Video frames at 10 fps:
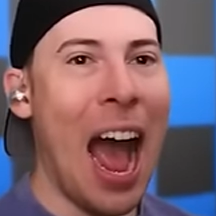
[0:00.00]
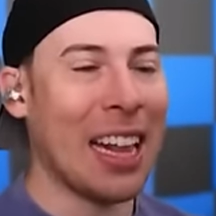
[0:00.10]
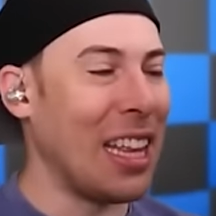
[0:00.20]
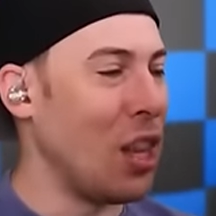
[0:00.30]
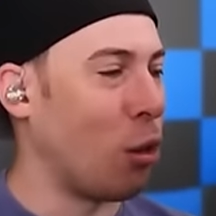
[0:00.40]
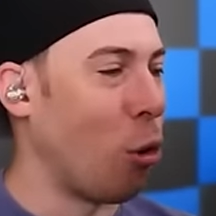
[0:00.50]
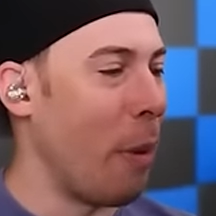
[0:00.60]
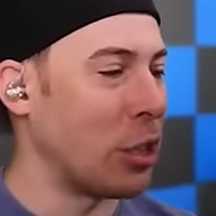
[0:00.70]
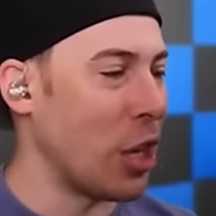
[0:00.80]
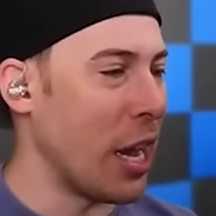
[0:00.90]
I think the
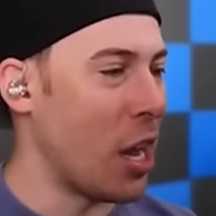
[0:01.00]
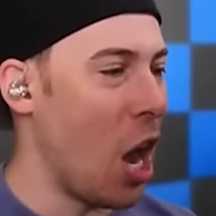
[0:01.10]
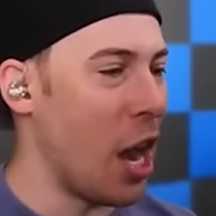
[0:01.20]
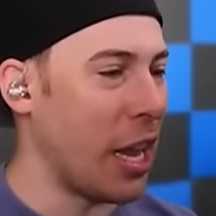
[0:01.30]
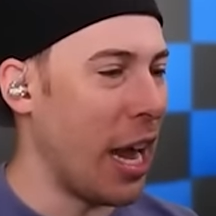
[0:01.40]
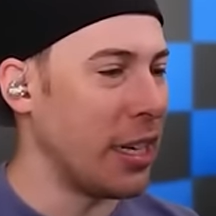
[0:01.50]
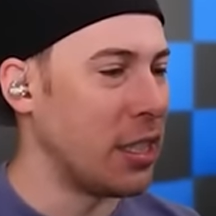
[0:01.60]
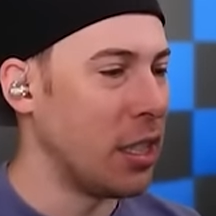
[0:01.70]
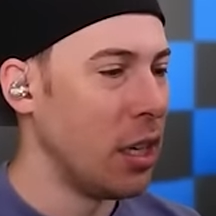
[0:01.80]
crewmate's going to get caught, guys.